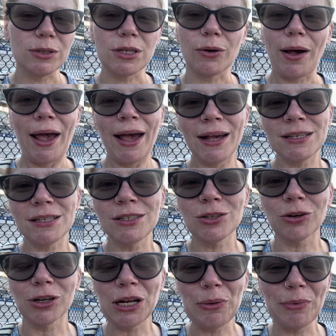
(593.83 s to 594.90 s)
So Axton's
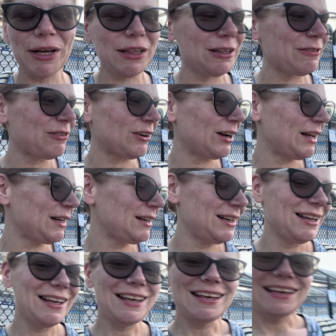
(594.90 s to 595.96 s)
already went in the
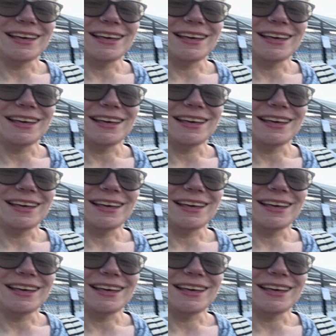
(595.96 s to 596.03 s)
front.